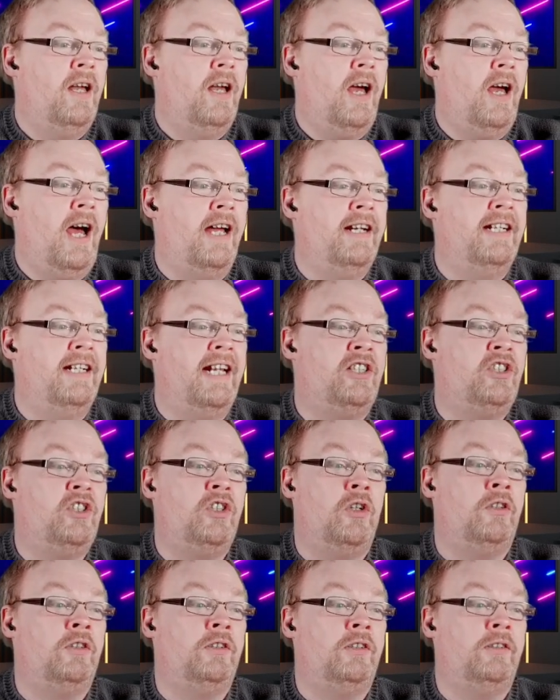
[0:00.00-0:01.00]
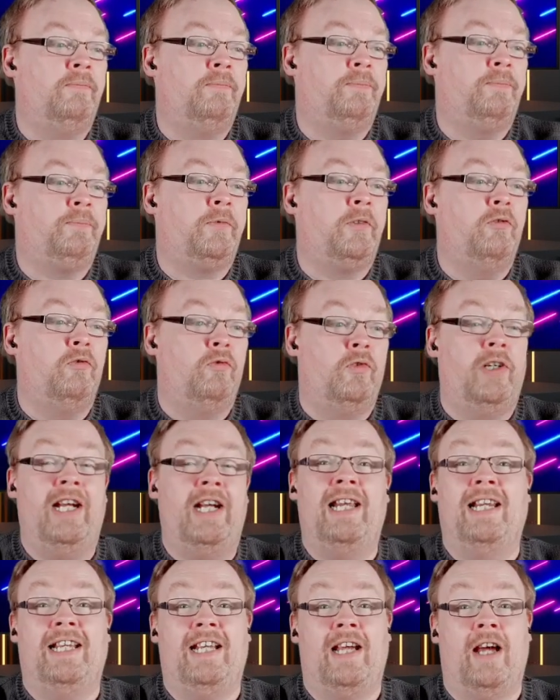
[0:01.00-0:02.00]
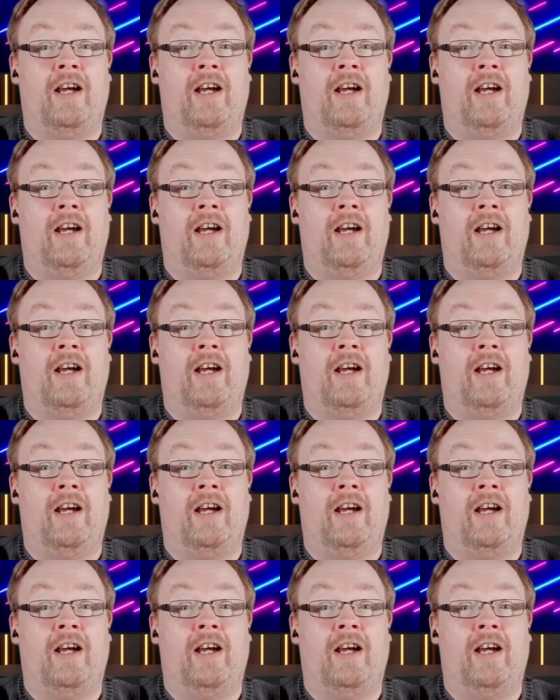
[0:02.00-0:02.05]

Unless you're really young